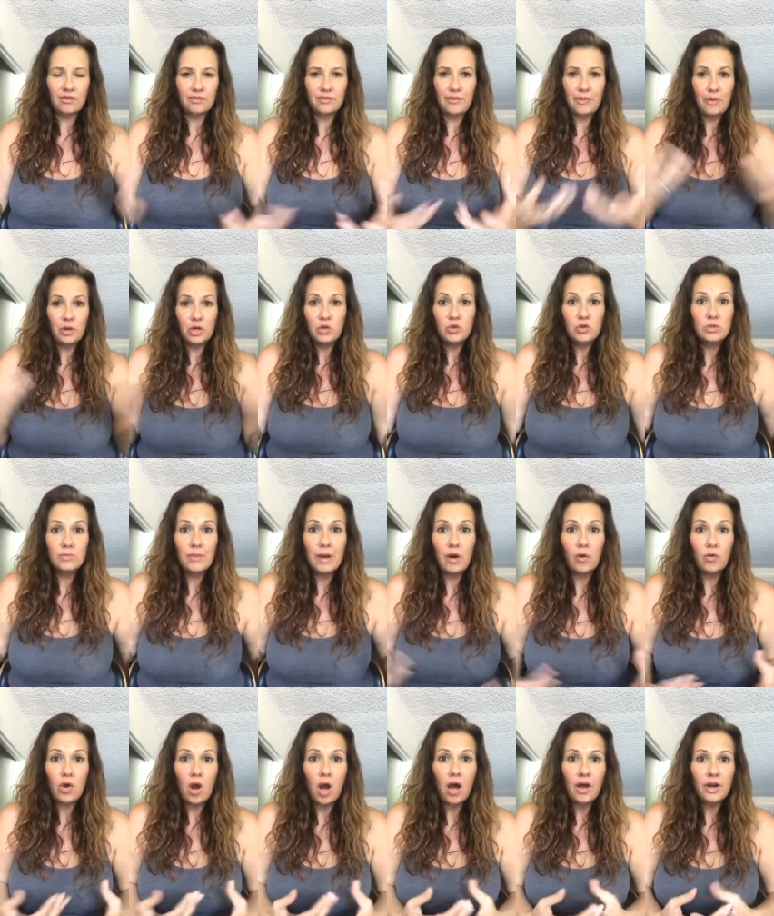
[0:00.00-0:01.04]
produce my
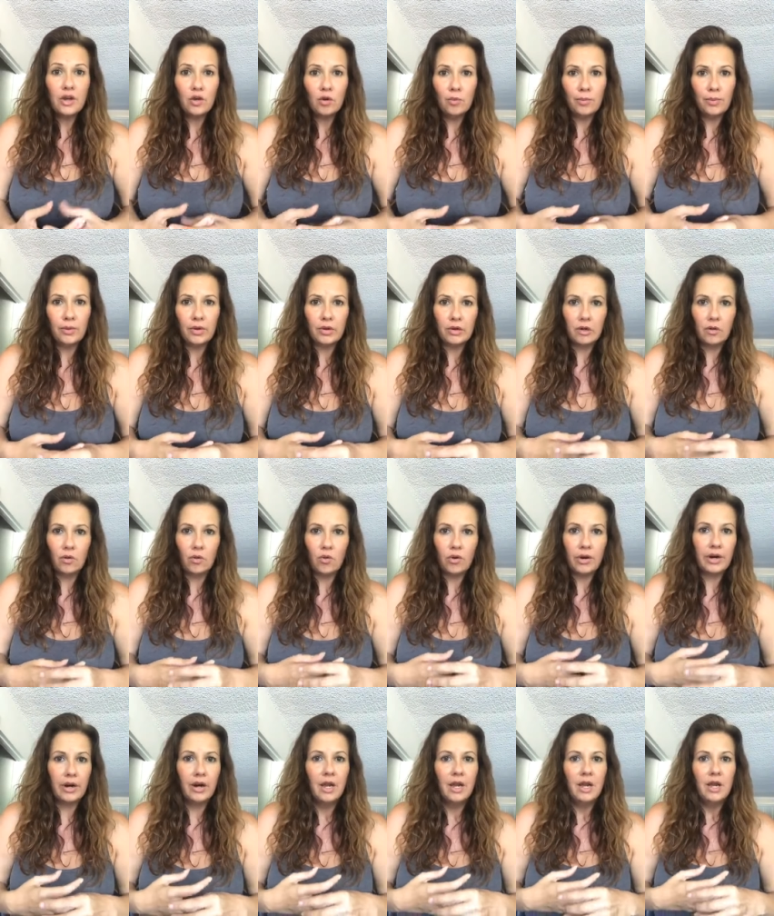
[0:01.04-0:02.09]
own audiobook,
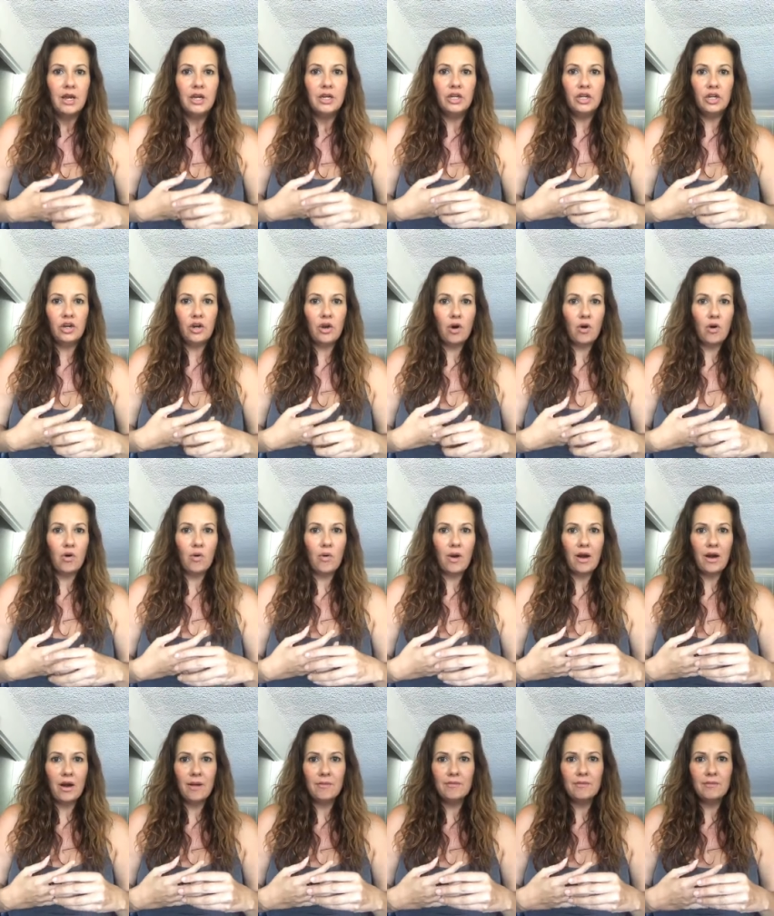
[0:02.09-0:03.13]
or, you
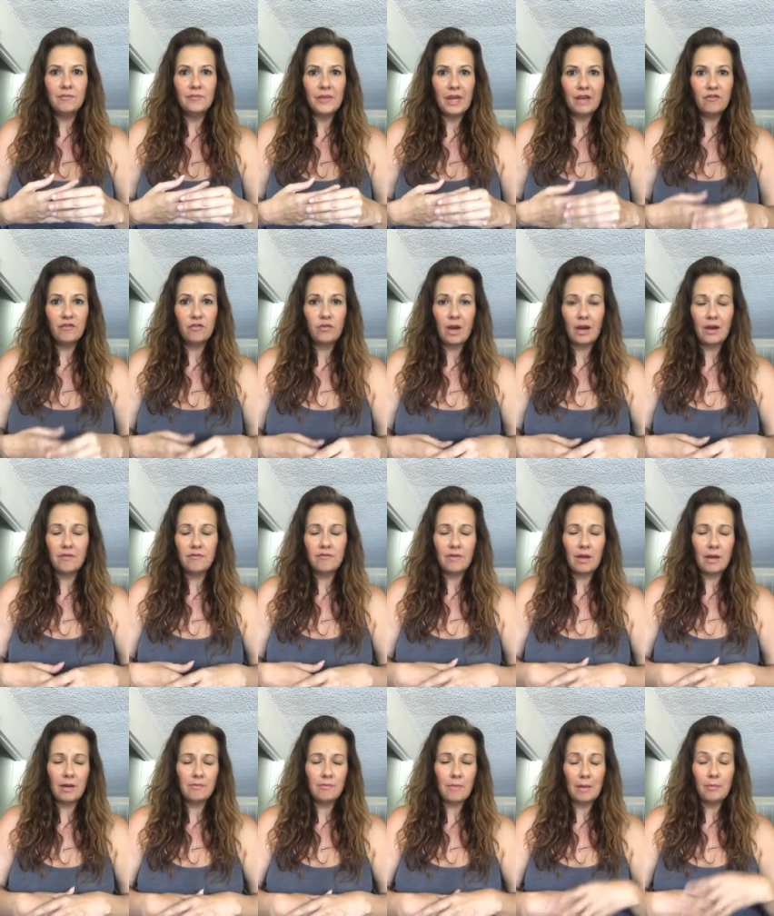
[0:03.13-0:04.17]
know,
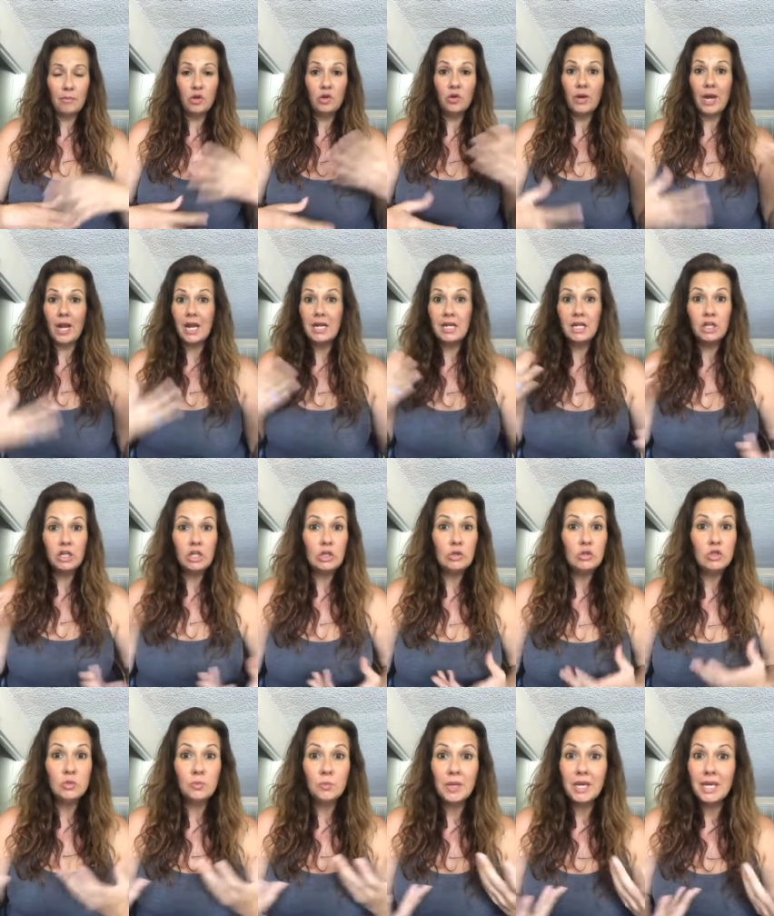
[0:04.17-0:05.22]
I'm creating new
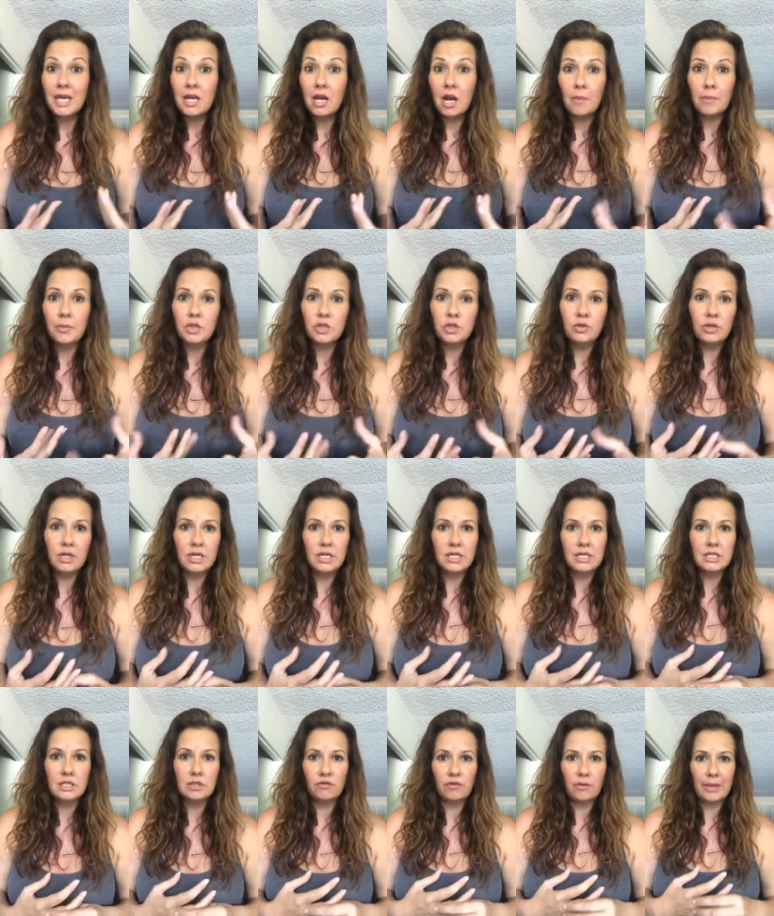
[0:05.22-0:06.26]
speaking
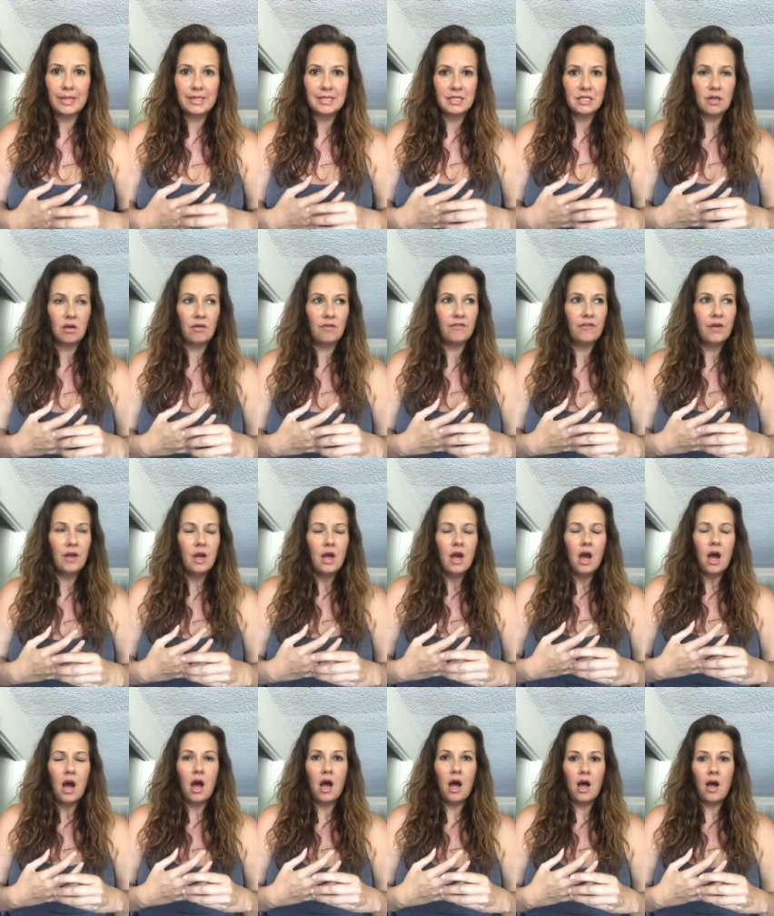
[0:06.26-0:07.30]
opportunities for myself,
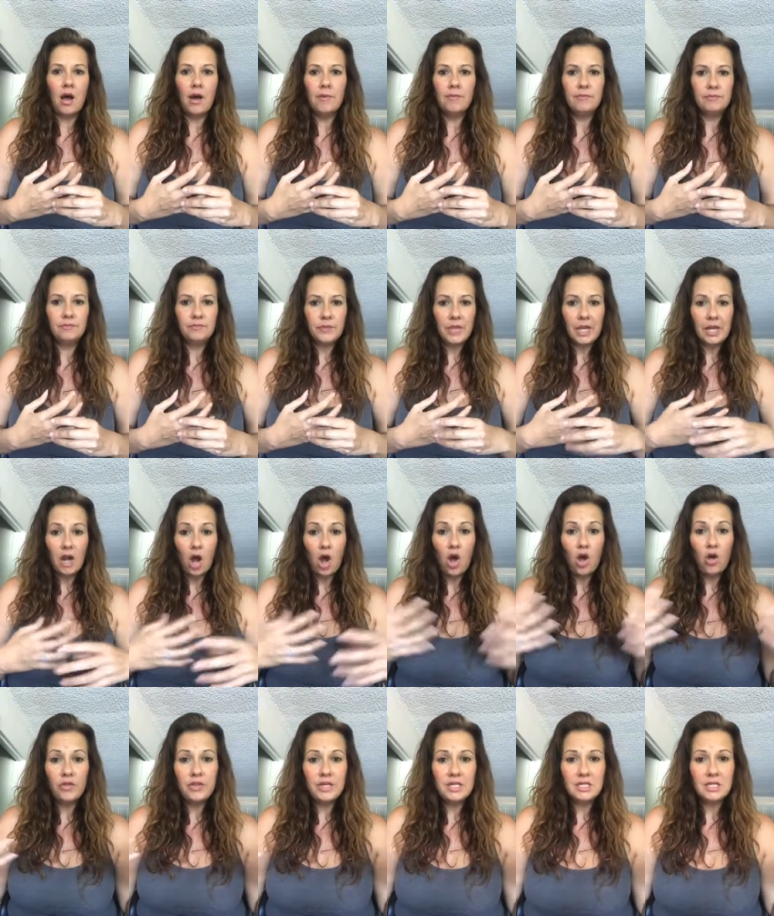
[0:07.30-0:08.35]
and
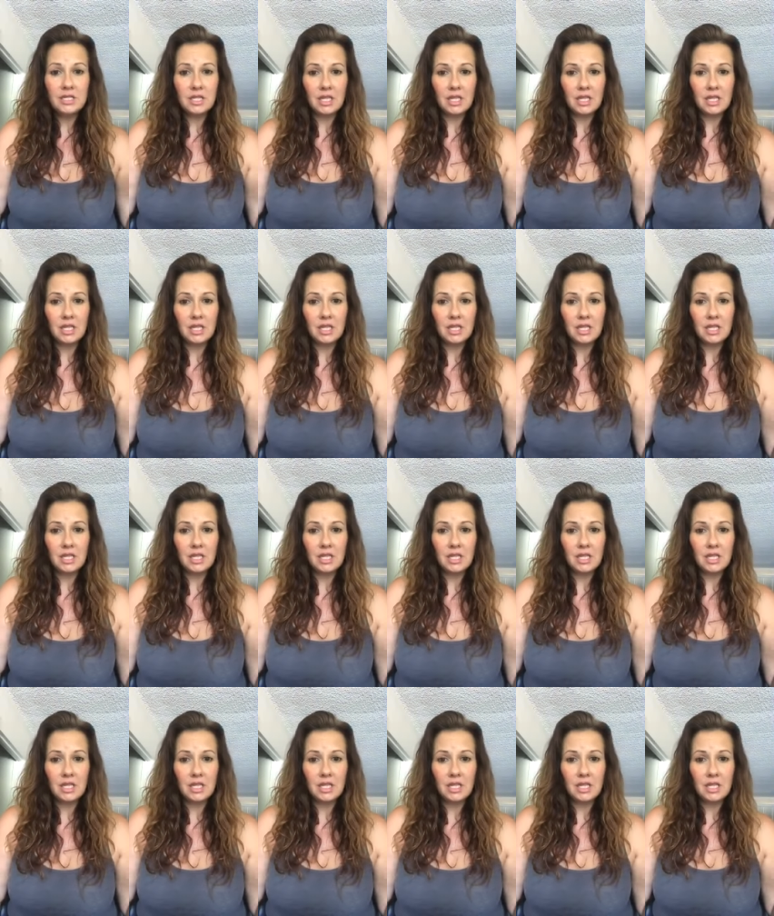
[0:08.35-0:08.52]
all these